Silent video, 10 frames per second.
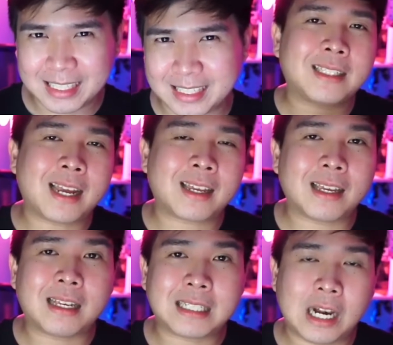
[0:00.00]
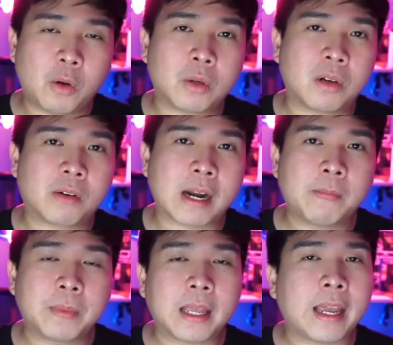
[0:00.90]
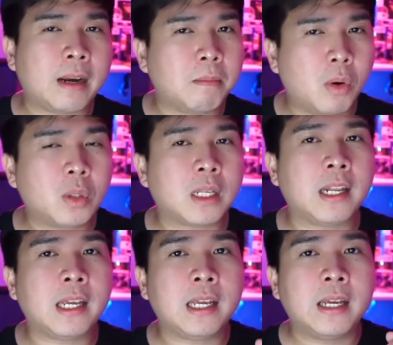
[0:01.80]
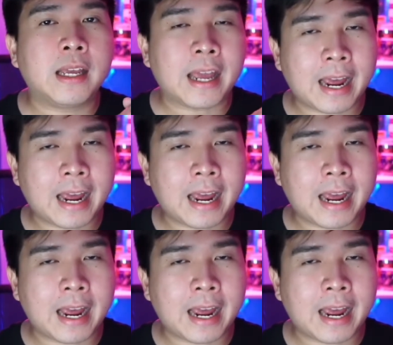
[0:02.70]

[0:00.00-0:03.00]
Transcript: This deck is low to the ground and mostly